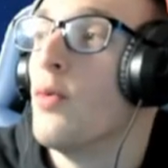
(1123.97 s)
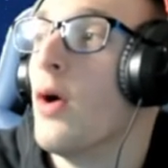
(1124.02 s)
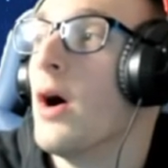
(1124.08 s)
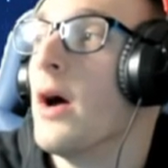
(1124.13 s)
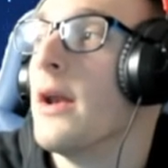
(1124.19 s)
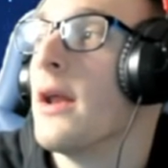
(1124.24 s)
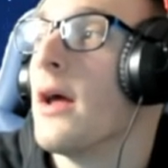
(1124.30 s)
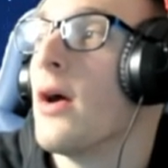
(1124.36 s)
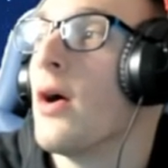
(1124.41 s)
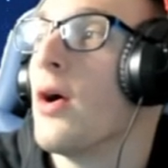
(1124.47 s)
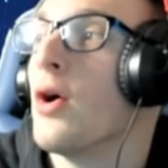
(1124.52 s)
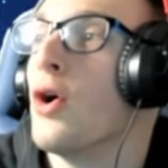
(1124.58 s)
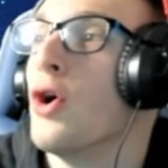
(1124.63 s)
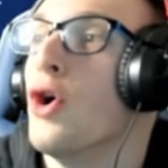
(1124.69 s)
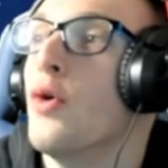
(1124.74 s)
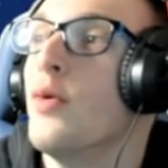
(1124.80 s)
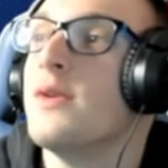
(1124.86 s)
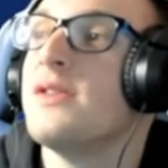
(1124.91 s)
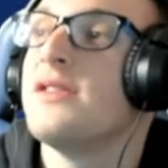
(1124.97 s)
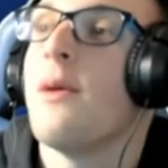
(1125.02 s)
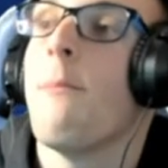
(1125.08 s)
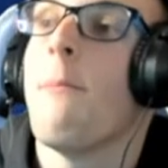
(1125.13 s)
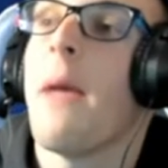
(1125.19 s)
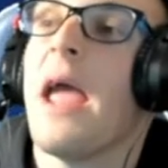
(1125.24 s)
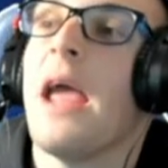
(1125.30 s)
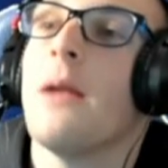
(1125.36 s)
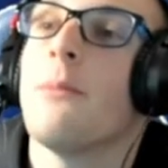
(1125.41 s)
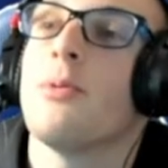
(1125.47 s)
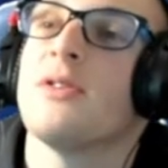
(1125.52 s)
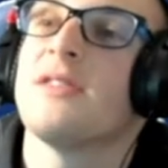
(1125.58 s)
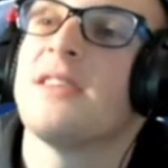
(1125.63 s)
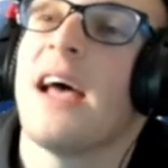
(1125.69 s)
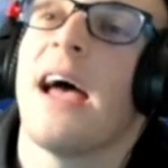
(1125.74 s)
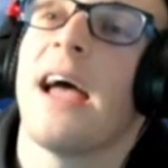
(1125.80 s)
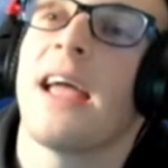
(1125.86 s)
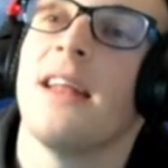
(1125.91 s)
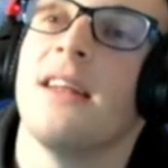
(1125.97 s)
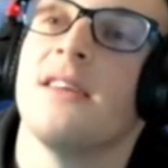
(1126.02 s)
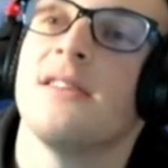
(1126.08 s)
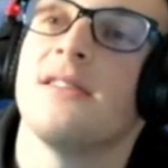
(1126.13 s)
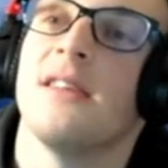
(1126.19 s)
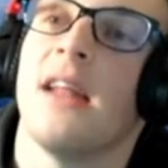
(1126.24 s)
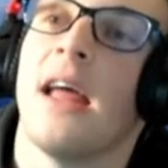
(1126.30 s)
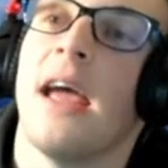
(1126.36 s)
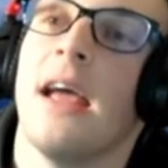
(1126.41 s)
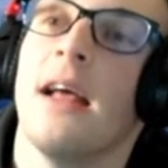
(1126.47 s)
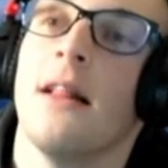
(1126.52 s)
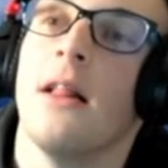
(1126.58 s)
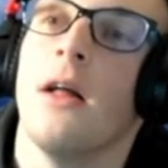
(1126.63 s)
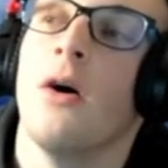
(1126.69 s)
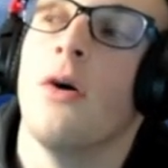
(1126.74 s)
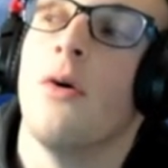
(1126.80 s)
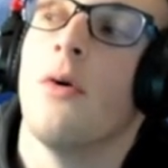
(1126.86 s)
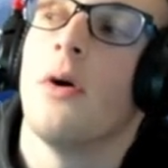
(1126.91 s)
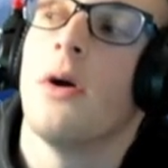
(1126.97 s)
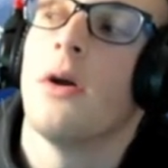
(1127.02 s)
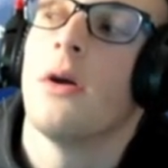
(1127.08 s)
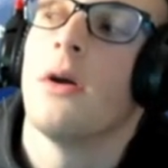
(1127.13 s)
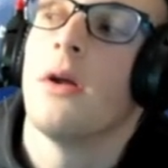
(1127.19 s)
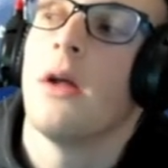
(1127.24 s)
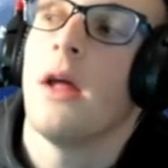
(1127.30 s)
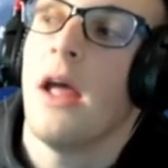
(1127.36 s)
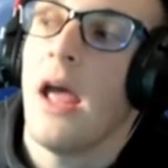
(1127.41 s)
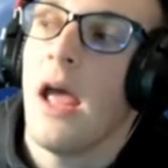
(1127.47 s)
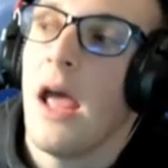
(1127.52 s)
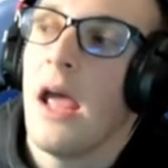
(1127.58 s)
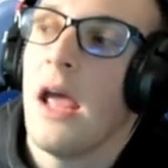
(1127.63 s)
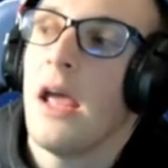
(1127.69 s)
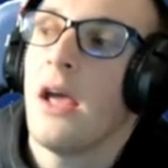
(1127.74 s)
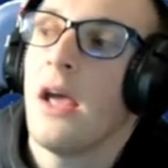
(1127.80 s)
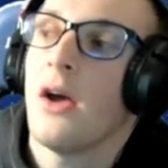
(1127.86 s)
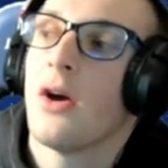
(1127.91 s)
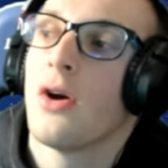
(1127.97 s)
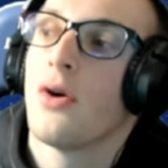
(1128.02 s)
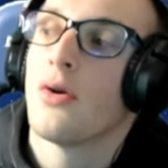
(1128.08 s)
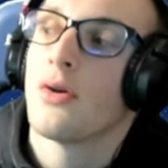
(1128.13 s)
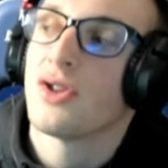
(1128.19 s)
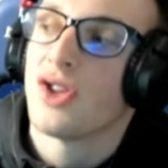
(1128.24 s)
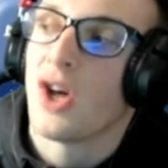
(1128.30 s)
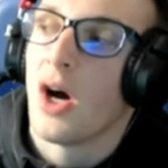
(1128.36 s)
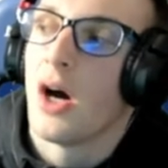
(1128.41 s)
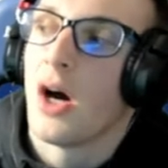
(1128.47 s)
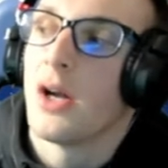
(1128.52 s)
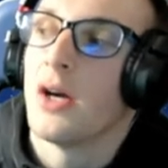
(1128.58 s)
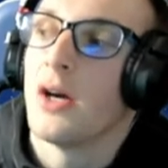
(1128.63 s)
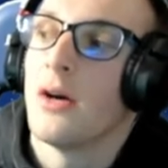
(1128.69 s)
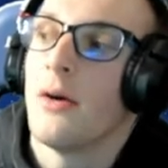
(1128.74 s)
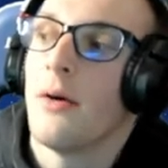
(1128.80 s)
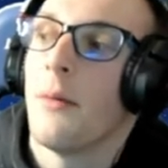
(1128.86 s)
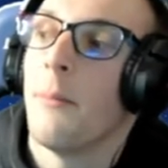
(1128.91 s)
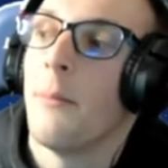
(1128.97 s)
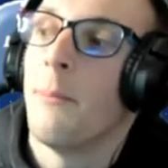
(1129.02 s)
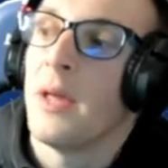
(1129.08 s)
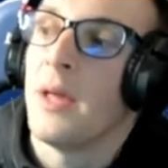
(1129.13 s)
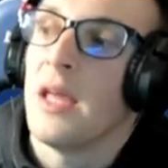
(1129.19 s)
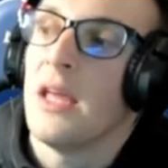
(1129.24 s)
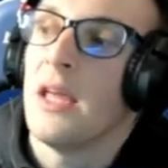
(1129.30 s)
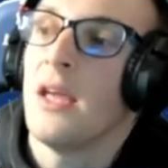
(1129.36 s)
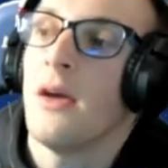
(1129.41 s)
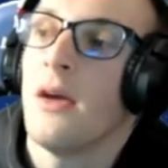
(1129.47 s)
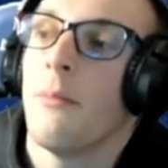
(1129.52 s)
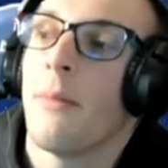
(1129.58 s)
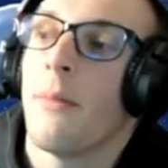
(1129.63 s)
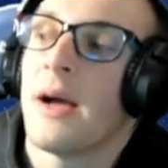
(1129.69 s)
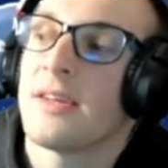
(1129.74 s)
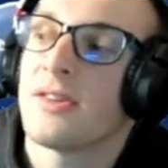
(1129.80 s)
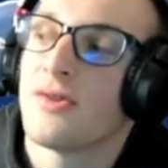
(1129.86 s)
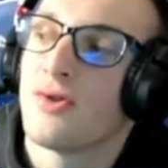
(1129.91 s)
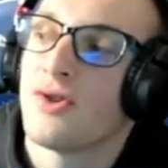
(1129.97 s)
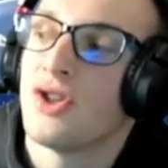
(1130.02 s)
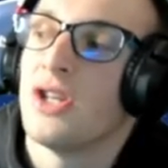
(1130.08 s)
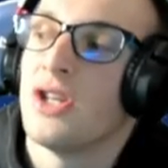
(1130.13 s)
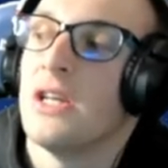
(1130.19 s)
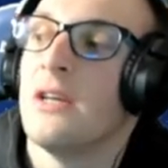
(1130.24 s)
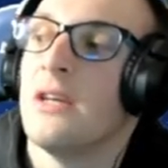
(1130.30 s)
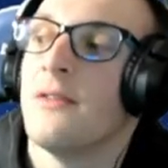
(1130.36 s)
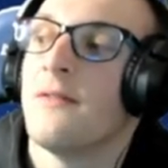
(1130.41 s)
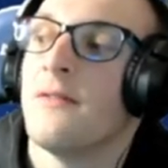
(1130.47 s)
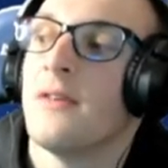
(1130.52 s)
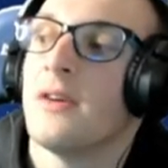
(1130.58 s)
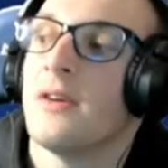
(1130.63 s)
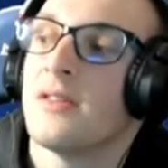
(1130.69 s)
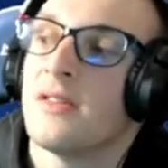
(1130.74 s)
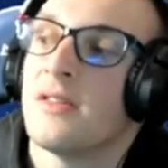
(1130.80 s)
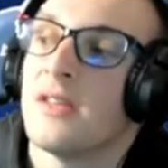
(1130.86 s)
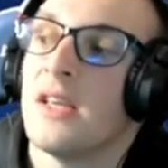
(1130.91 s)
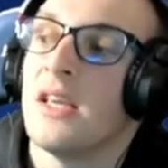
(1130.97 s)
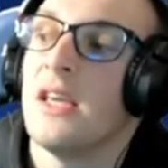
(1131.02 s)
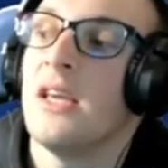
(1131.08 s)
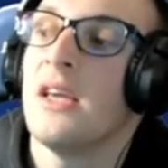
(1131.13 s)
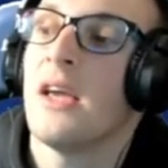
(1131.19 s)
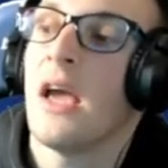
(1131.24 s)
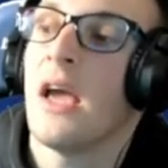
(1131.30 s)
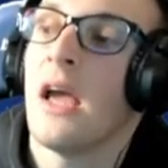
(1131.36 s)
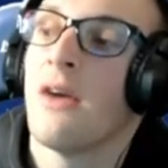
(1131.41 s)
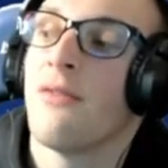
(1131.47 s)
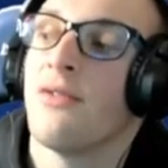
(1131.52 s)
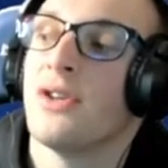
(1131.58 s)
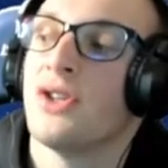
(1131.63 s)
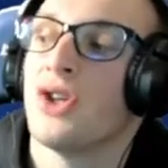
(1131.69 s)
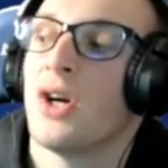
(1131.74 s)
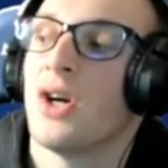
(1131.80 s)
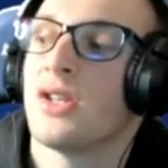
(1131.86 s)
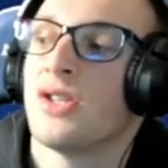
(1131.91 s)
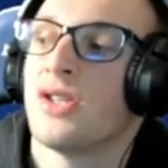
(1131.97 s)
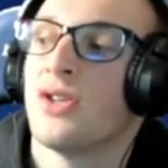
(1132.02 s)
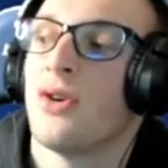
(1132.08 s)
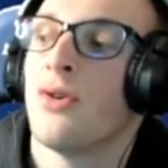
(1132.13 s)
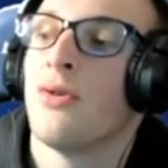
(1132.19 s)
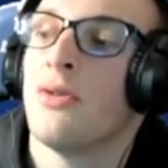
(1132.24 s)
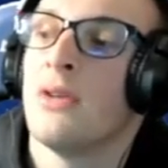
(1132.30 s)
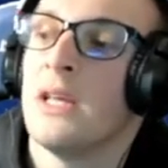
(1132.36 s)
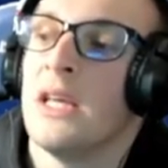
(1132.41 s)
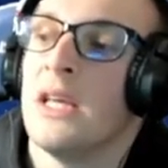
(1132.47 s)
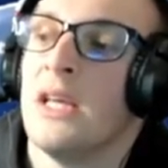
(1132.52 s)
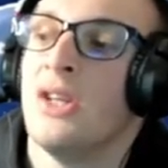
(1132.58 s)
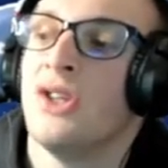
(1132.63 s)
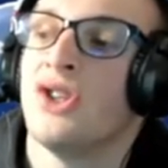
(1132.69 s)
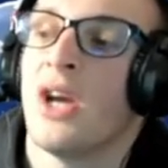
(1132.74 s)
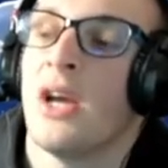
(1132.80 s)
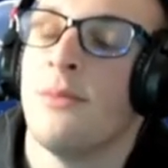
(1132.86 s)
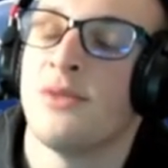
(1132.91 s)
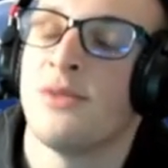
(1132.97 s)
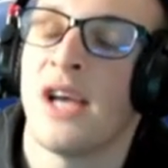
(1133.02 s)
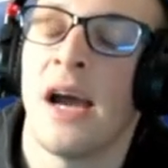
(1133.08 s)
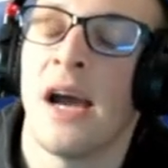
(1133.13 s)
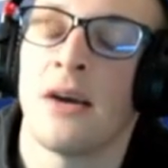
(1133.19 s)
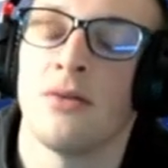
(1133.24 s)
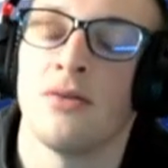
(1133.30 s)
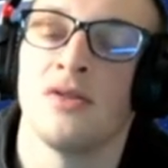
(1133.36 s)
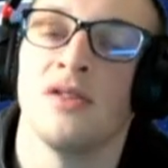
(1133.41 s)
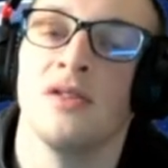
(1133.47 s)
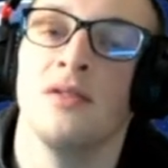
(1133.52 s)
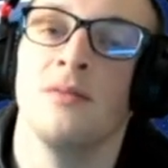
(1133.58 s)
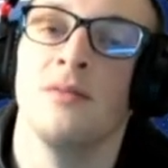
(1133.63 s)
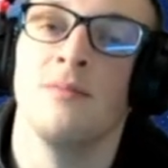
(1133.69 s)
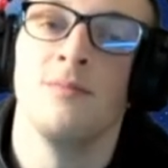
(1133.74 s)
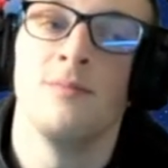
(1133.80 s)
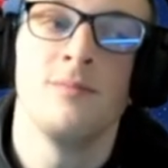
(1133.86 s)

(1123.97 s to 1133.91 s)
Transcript: one. Who is the main protagonist in Halo? A. Cortana, B. Master Chief, C. Avery Johnson, or D. James Ackerson?